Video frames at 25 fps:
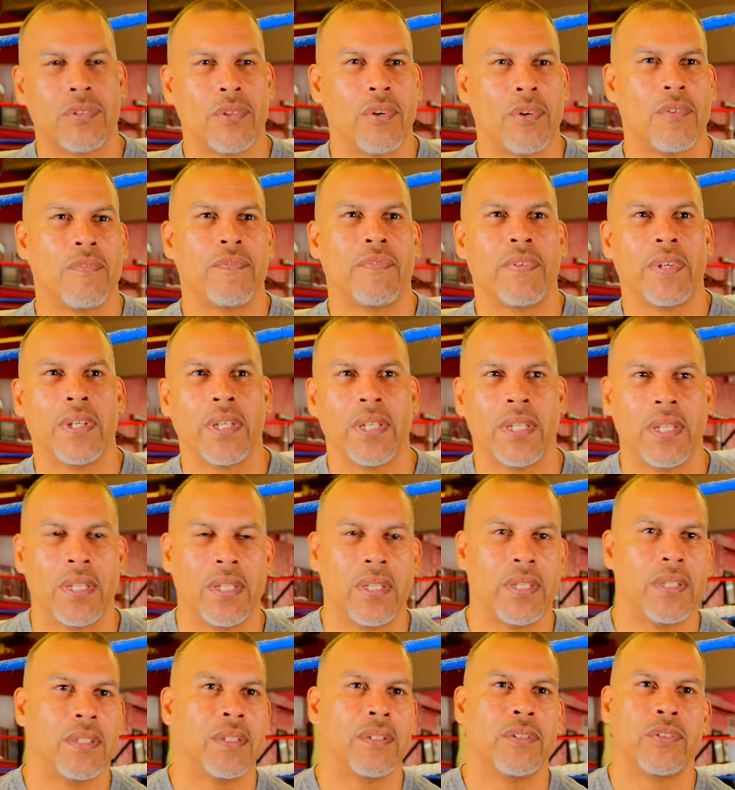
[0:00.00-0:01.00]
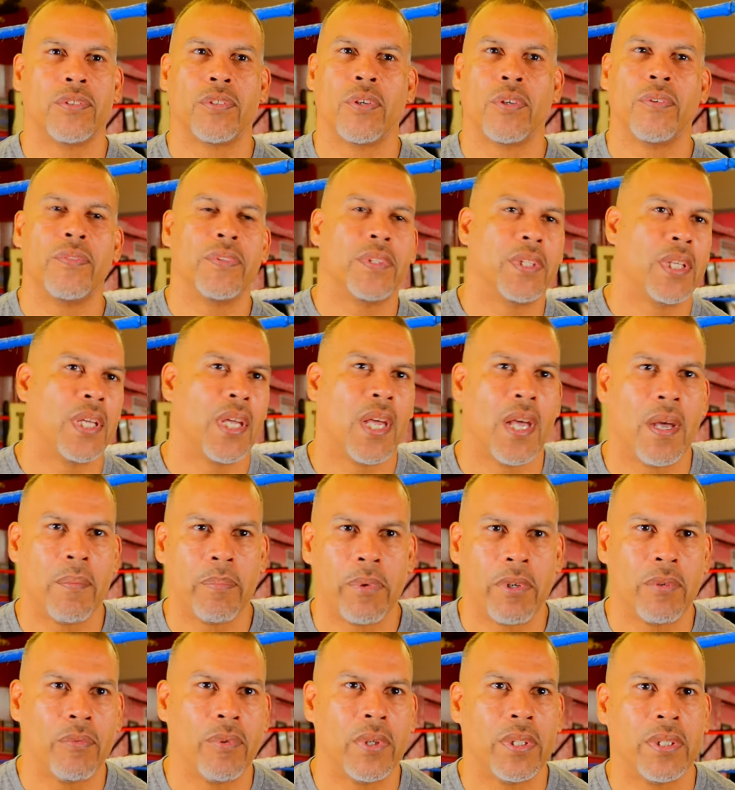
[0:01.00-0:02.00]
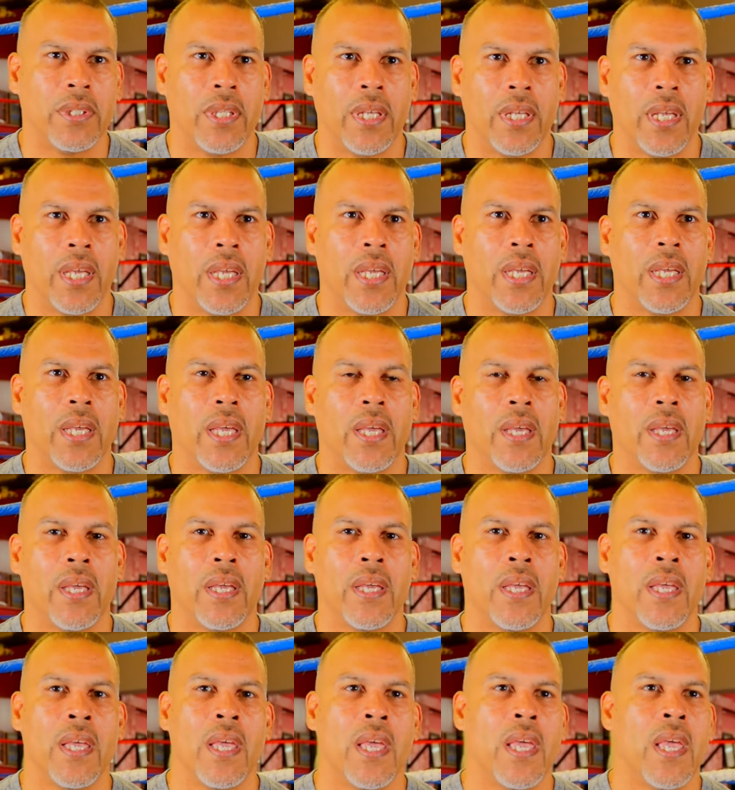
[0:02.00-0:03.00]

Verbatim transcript: suffering, something happened with them. And,